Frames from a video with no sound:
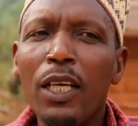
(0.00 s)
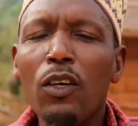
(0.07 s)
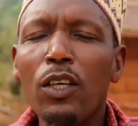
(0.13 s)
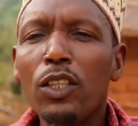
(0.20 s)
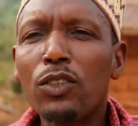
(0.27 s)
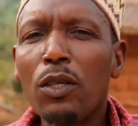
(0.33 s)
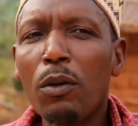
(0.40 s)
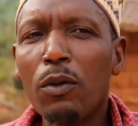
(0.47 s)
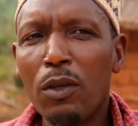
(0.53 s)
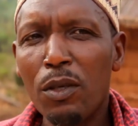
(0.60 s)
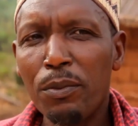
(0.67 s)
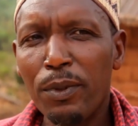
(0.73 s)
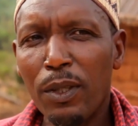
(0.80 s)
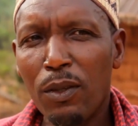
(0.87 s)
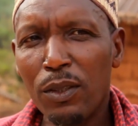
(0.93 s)
know the chop
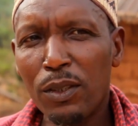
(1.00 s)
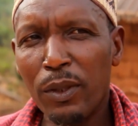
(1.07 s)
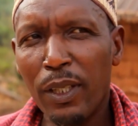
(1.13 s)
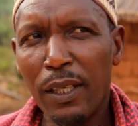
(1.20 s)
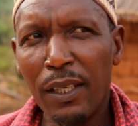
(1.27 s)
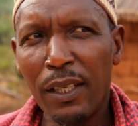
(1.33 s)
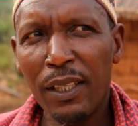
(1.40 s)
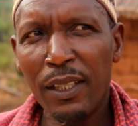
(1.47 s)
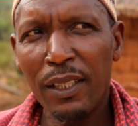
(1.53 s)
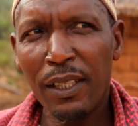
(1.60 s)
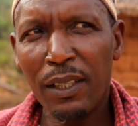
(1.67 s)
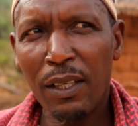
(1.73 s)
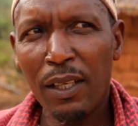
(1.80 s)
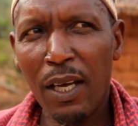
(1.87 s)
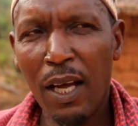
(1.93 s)
crop because we
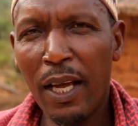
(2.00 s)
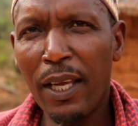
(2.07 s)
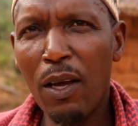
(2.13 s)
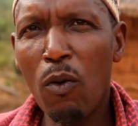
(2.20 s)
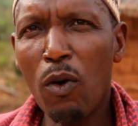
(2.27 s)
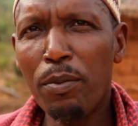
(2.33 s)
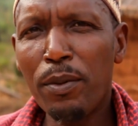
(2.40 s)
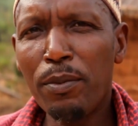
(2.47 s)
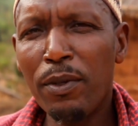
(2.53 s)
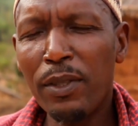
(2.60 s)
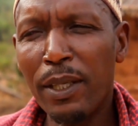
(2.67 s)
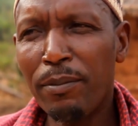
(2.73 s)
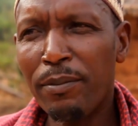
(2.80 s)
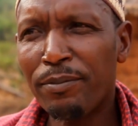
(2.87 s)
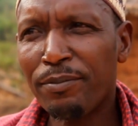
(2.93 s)
get what people
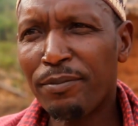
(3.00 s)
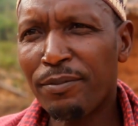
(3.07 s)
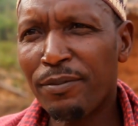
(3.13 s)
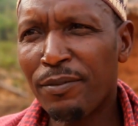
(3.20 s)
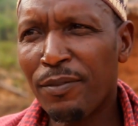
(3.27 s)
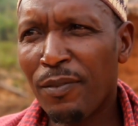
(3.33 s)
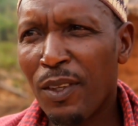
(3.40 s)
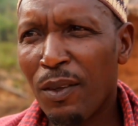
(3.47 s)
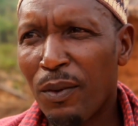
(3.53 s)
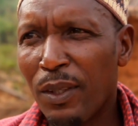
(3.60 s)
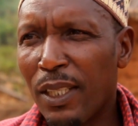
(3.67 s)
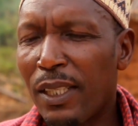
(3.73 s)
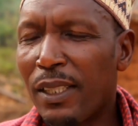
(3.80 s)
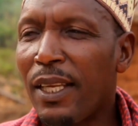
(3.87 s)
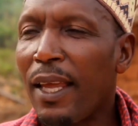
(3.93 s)
them, but
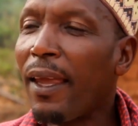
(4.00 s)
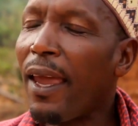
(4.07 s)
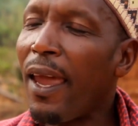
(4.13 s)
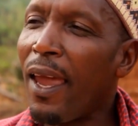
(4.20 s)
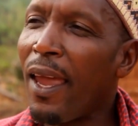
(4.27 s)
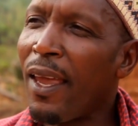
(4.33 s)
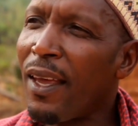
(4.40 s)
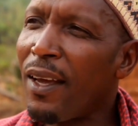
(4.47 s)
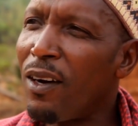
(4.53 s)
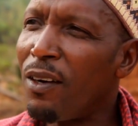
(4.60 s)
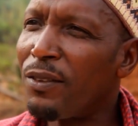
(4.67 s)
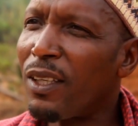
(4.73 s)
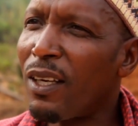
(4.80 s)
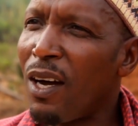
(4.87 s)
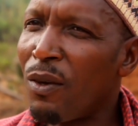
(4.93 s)
they take care of
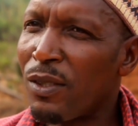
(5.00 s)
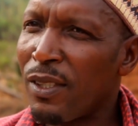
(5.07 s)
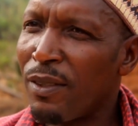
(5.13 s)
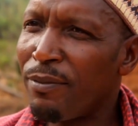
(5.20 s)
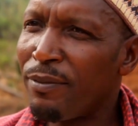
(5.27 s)
the cows.